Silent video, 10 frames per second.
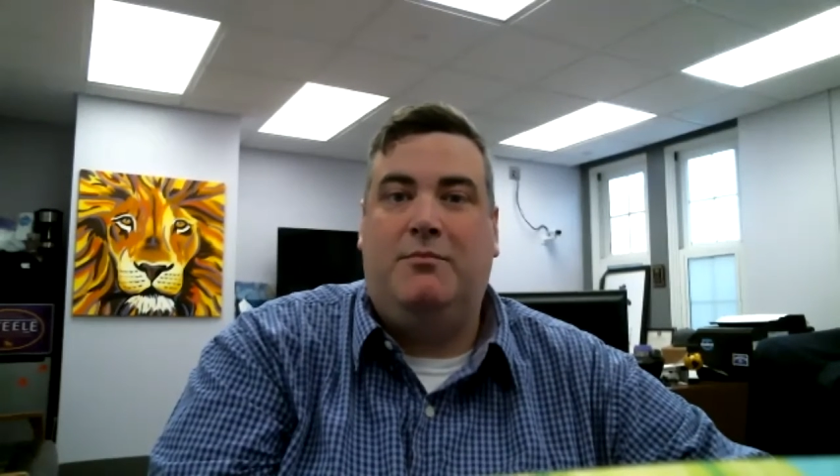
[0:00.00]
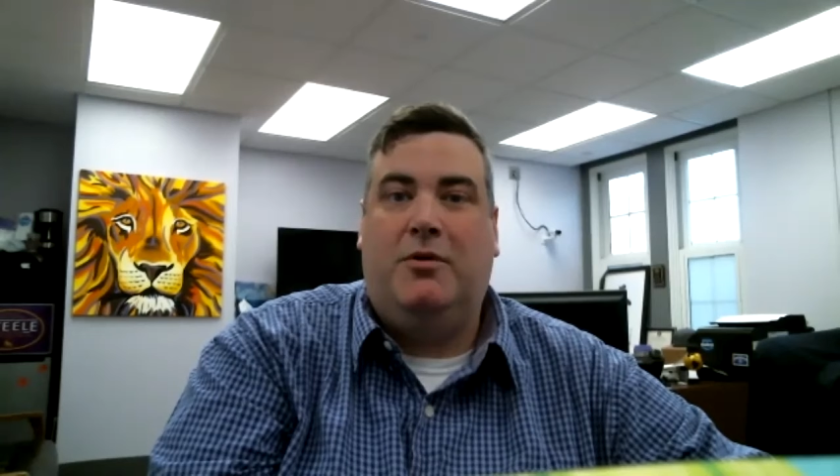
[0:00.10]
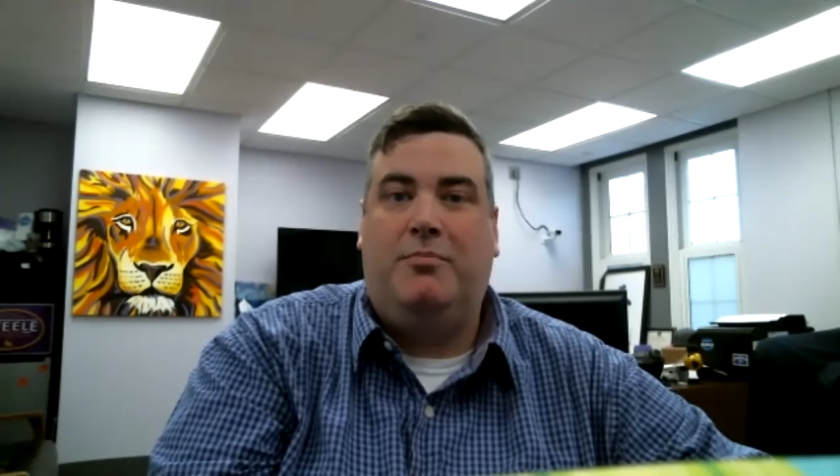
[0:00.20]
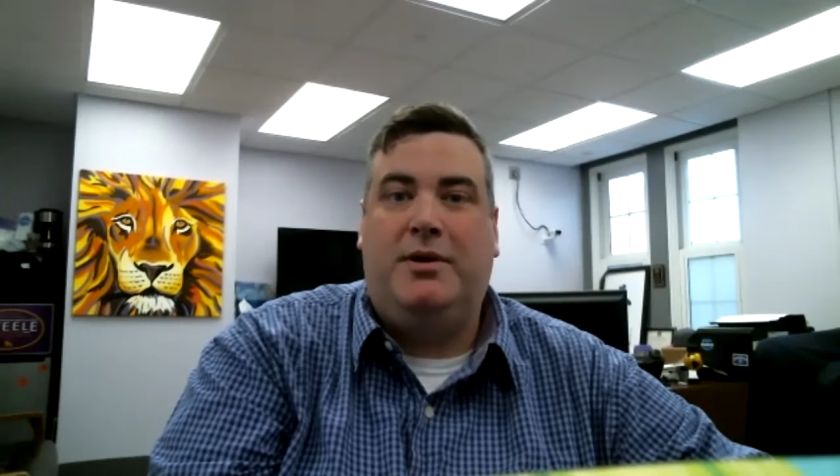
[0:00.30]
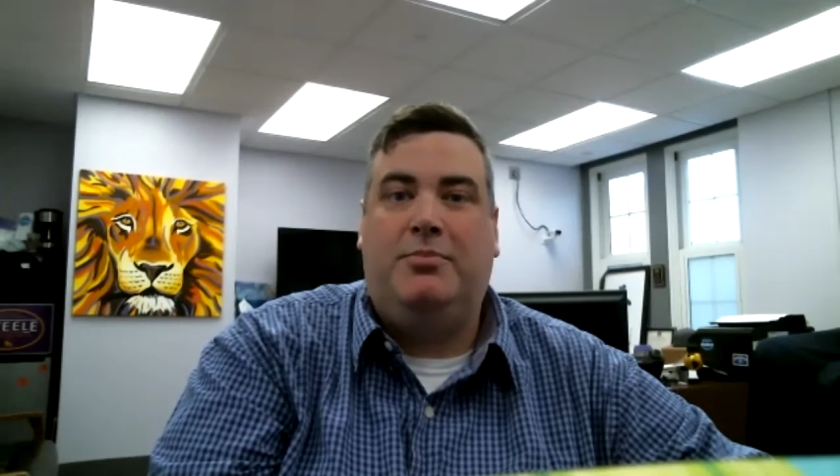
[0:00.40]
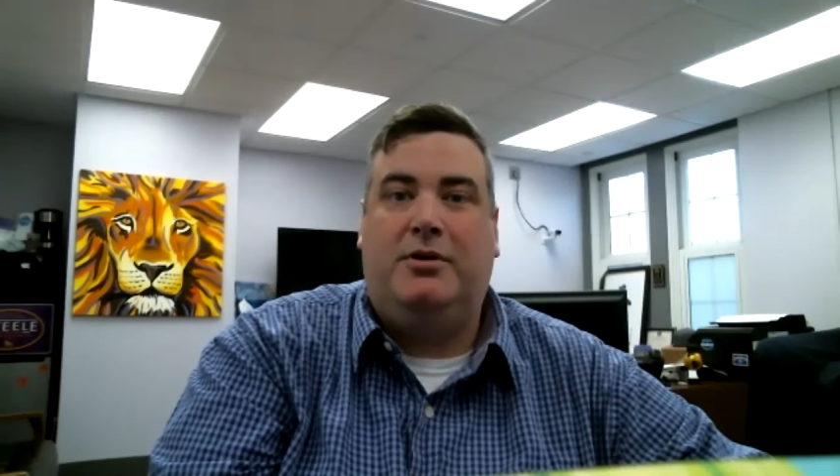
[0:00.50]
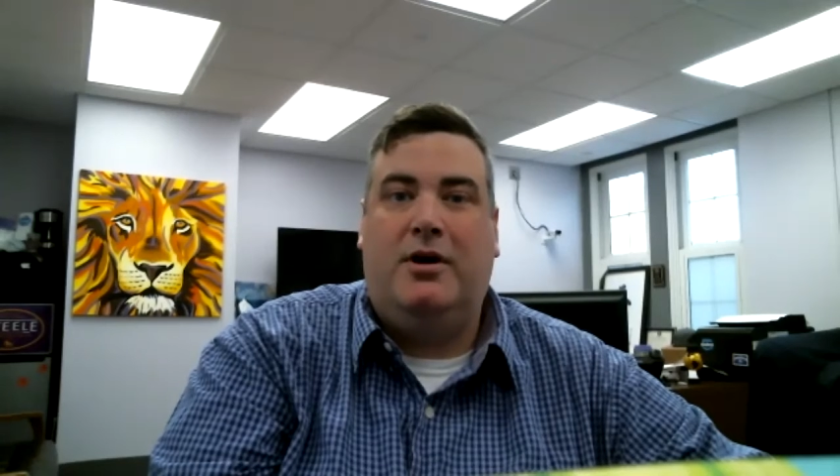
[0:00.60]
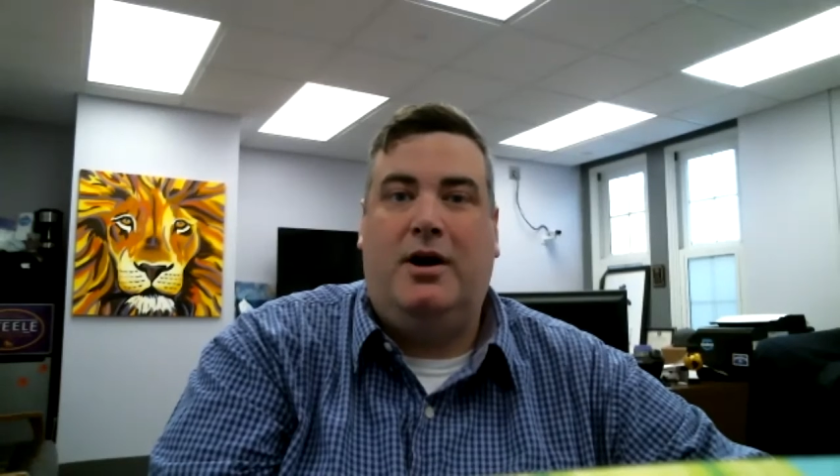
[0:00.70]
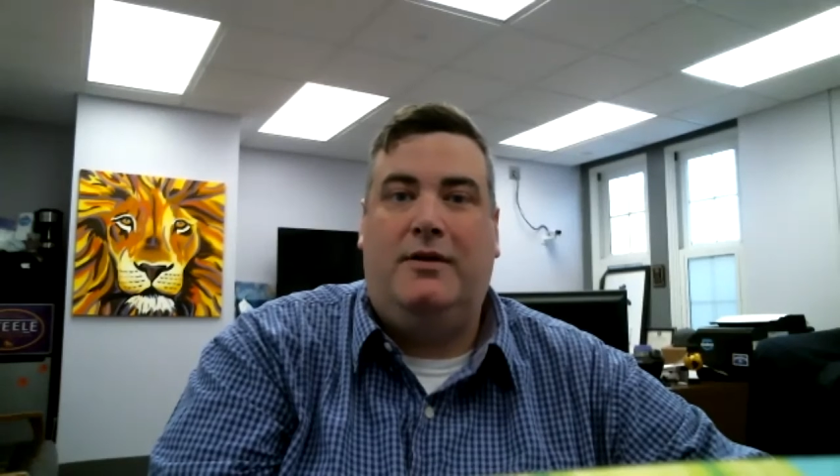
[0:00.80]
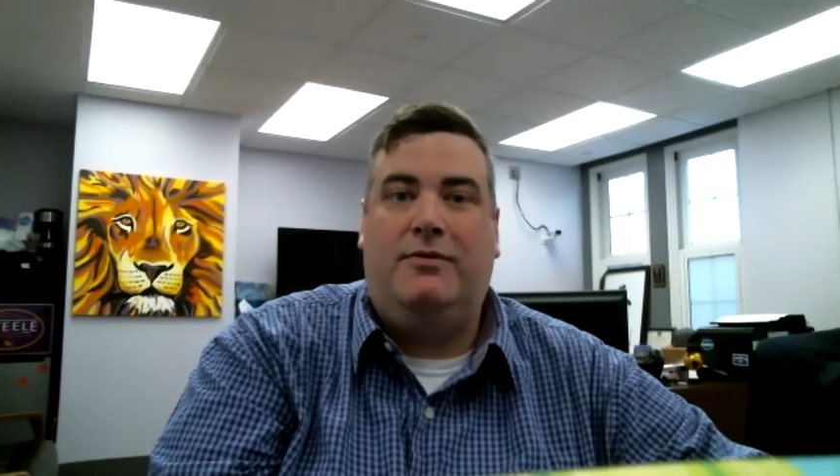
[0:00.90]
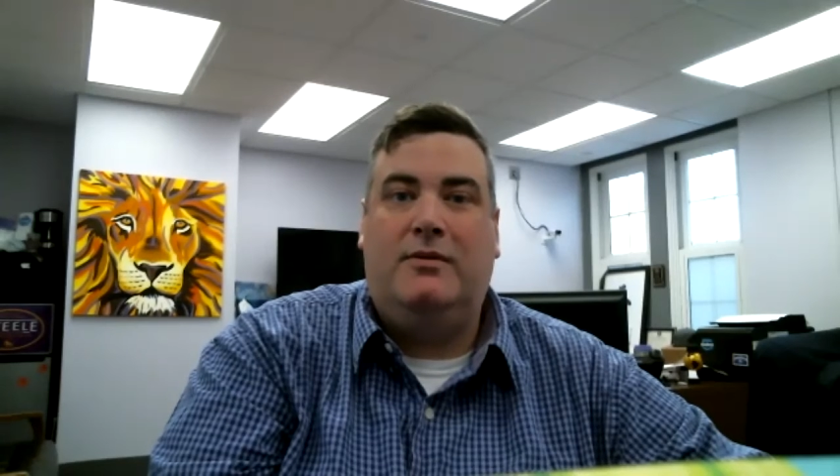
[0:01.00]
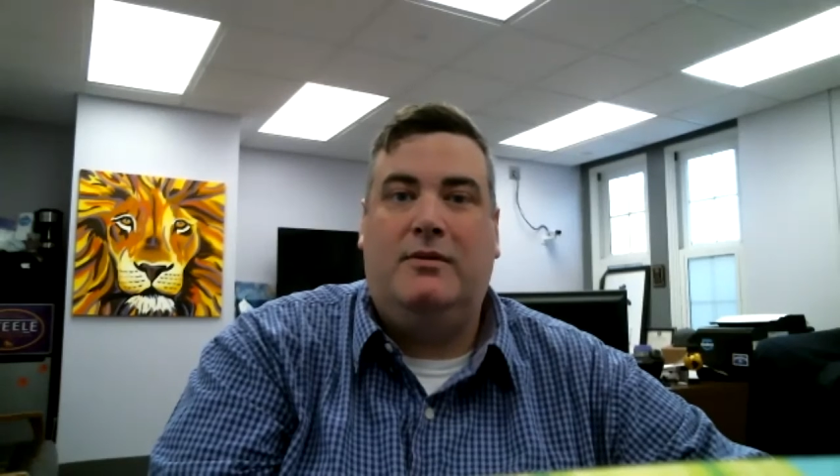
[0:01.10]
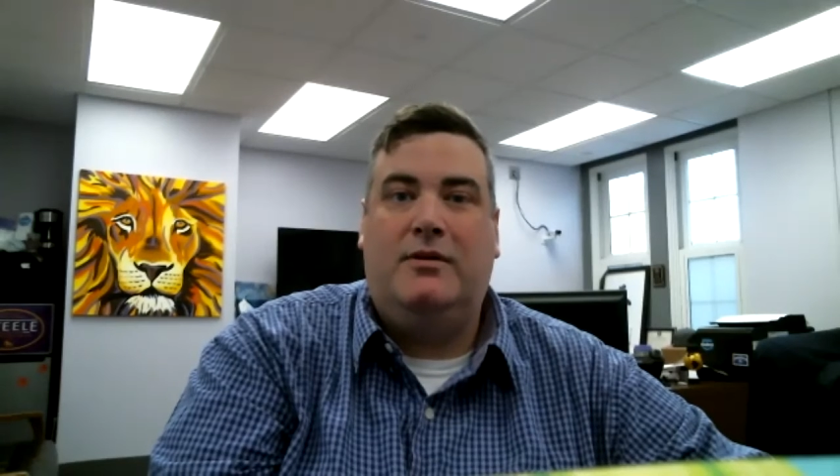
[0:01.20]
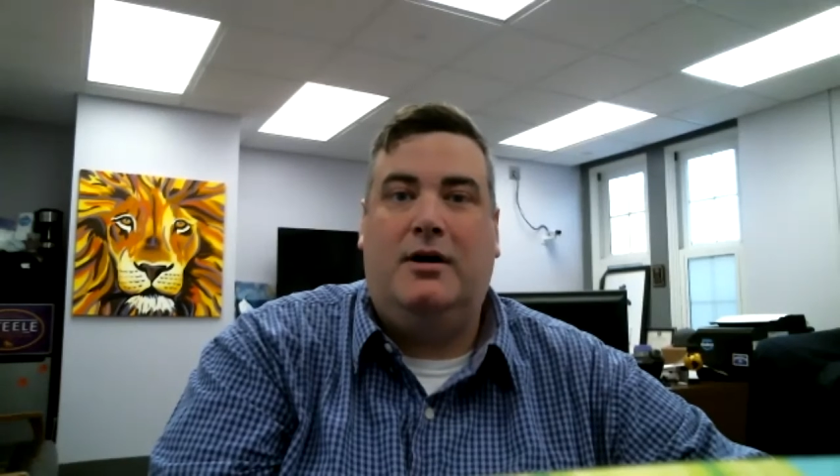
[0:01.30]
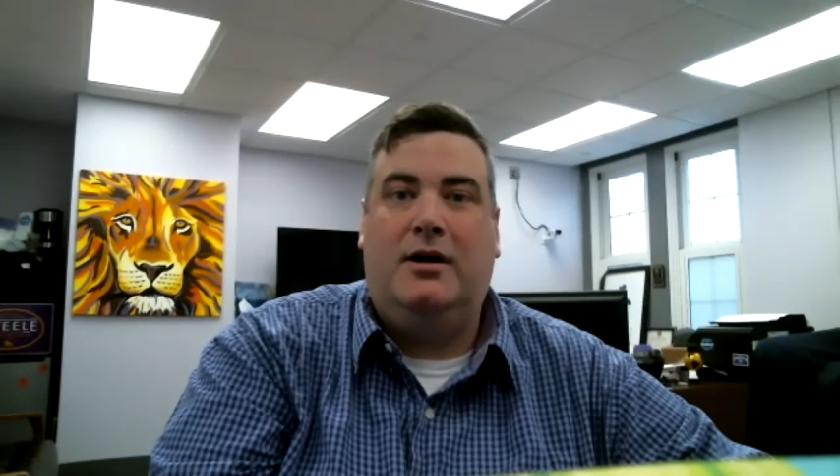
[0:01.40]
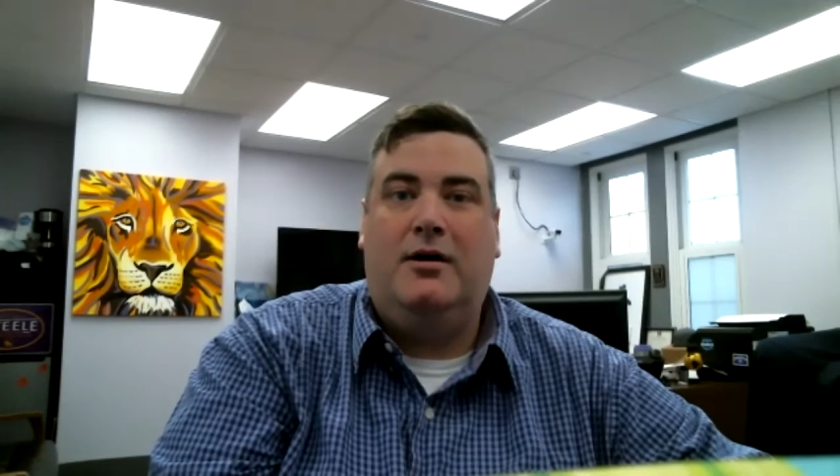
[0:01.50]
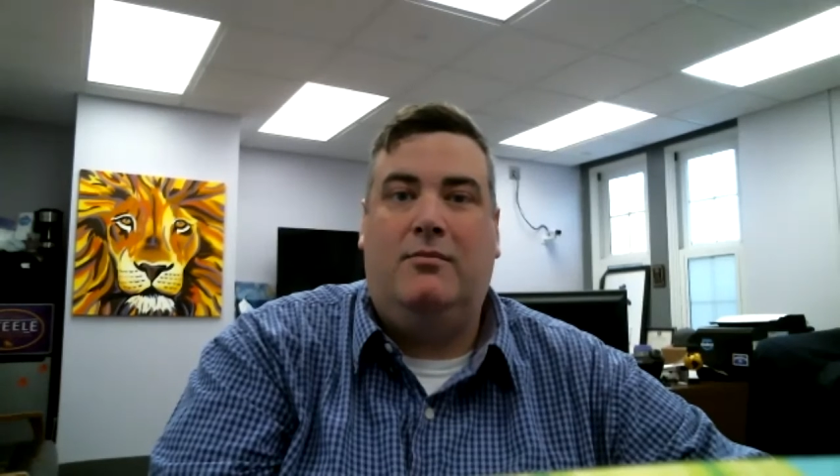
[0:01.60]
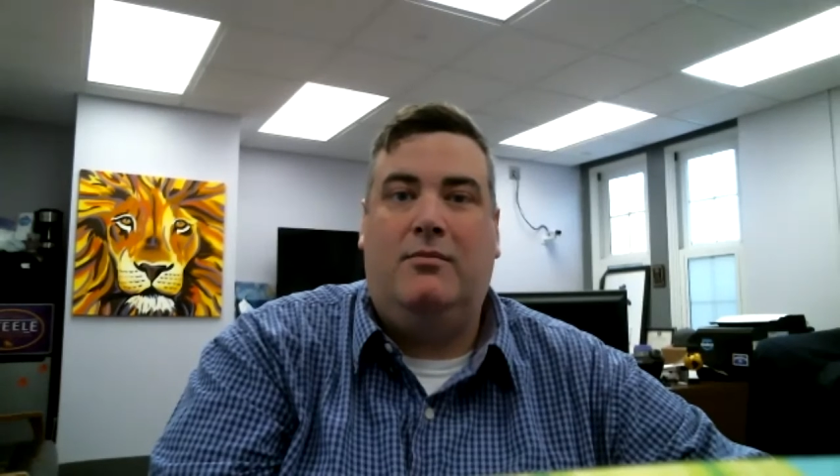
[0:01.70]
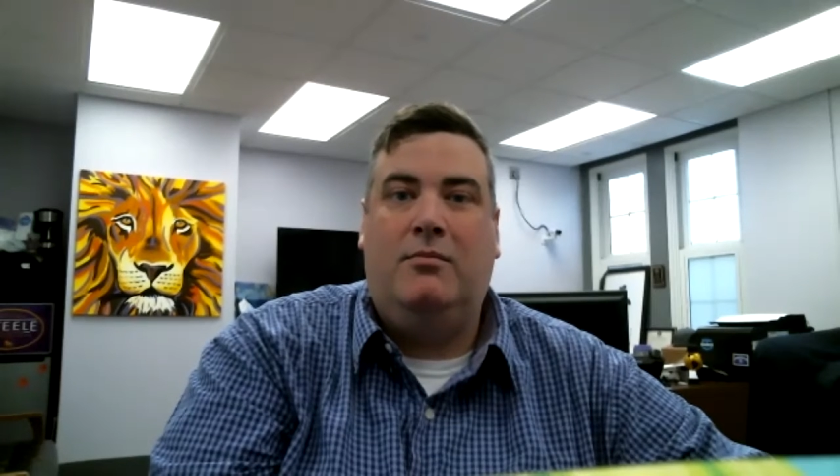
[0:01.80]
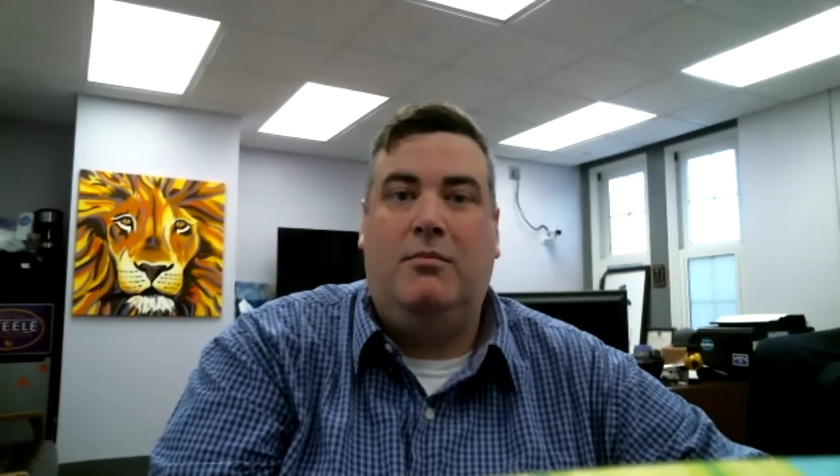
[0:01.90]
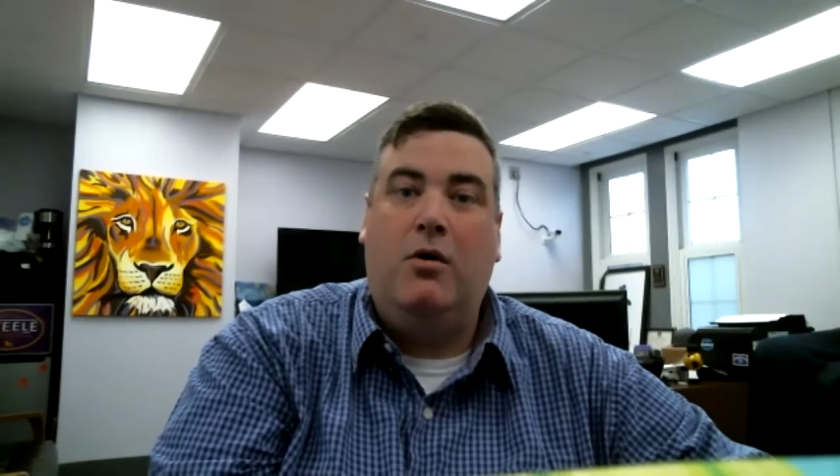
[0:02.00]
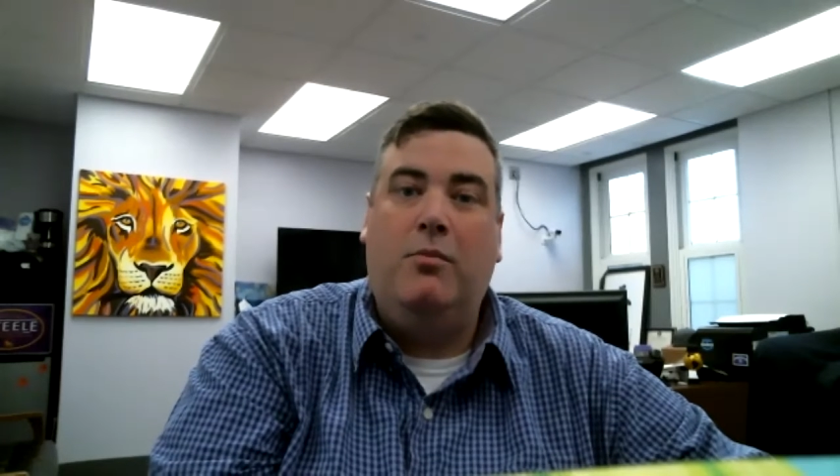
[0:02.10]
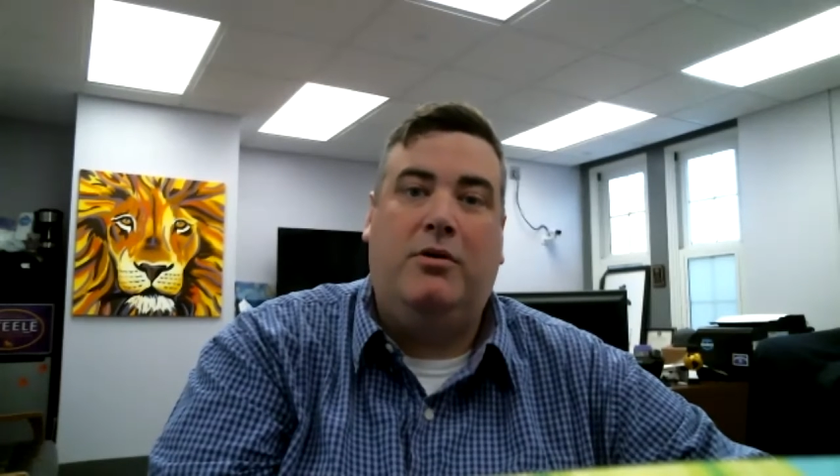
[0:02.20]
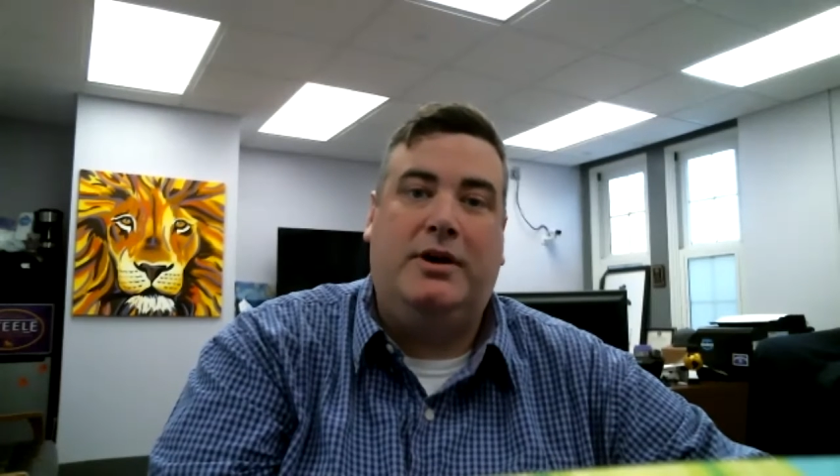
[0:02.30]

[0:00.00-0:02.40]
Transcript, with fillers: more people are on um, mobile.